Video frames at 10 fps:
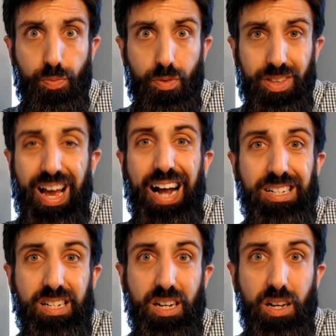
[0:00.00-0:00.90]
the
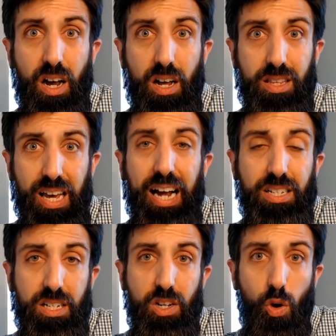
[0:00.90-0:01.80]

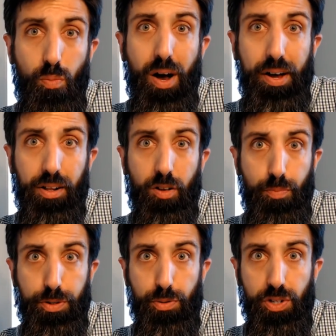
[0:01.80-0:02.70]
ICO model of
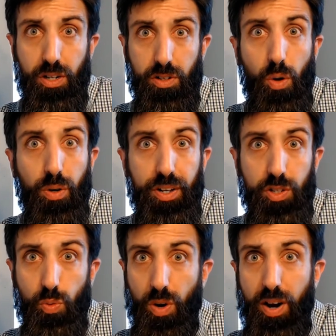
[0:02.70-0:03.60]
producing
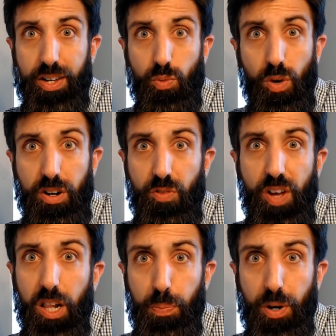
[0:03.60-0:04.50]
tokens, whereas one
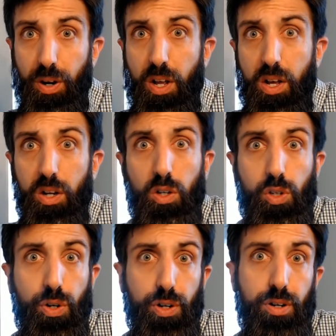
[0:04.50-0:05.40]
developer
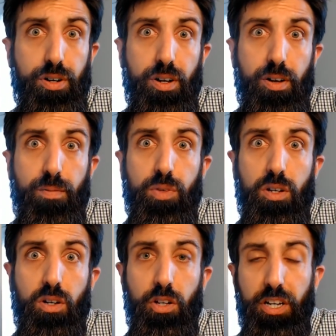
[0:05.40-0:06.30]
could
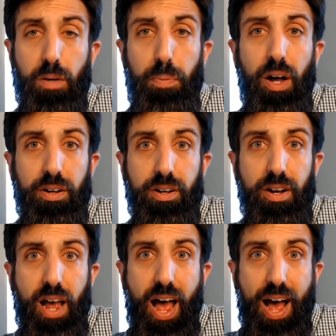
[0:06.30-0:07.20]
click a button
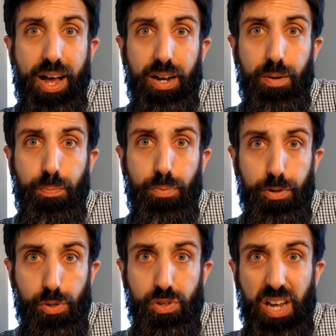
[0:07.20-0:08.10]
and
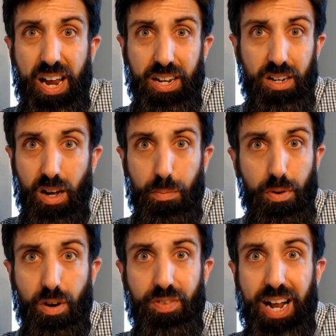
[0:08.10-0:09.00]
produce any
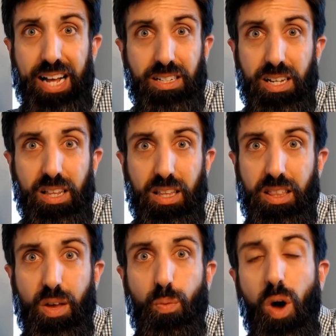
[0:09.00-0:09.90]
number of an asset that
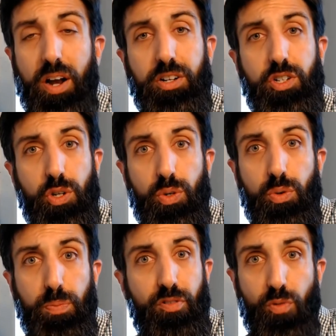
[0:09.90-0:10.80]
they wanted to
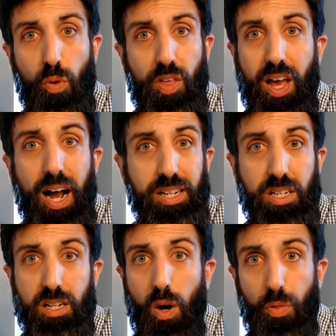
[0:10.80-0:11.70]
before they
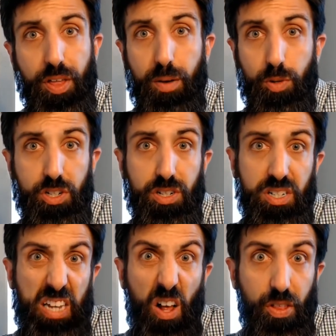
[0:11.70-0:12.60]
ICO'd them, which is
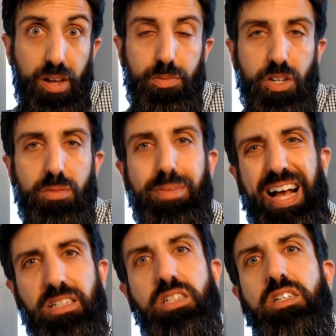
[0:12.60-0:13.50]
sell them to the
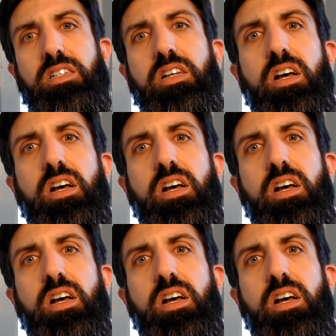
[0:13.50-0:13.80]
masses.